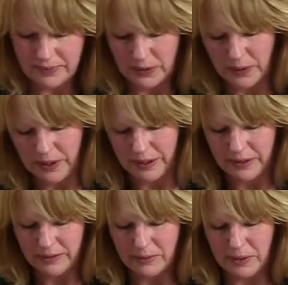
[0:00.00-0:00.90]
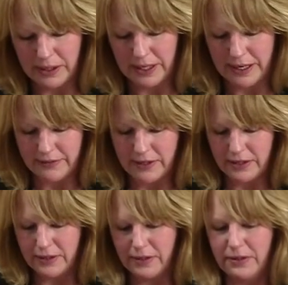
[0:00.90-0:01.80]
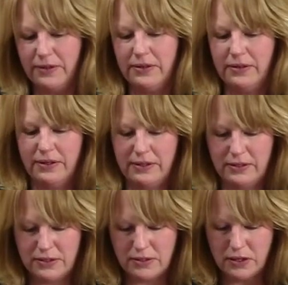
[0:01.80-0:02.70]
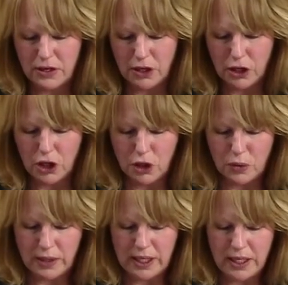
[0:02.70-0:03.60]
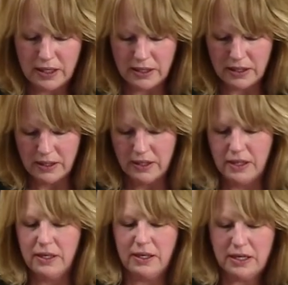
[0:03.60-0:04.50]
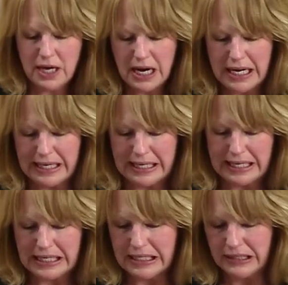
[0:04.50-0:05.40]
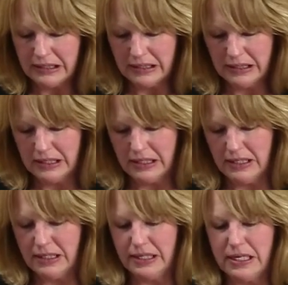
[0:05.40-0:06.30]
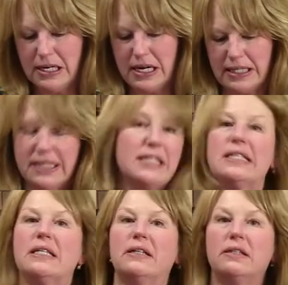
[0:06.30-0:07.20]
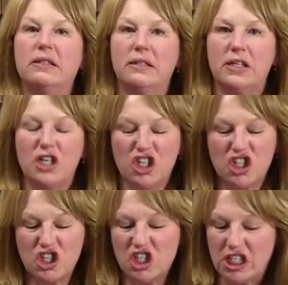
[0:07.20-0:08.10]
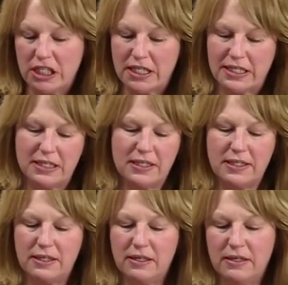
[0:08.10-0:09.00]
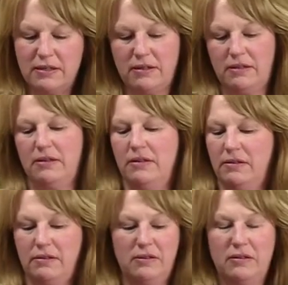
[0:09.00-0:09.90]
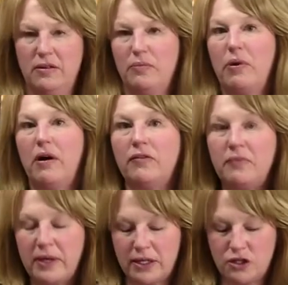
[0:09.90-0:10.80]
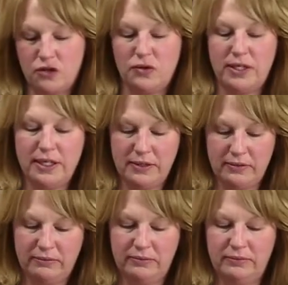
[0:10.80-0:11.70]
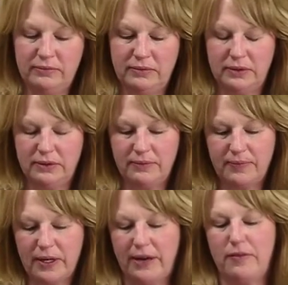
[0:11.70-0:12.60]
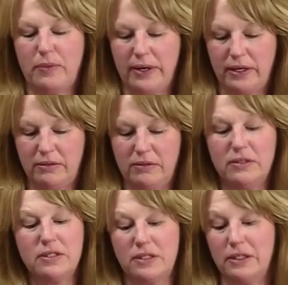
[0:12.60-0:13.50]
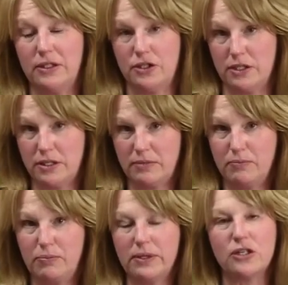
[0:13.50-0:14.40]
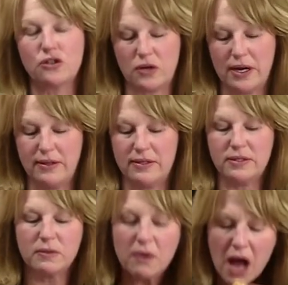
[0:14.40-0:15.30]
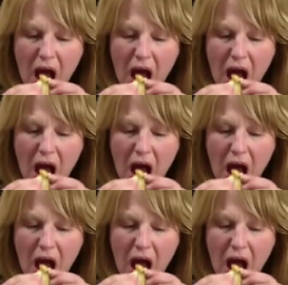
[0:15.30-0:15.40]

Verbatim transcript: Okay, what you have here is gooey, honey, nuts, cheese, puff pastry. Have a bite. It's delicious. Please try this.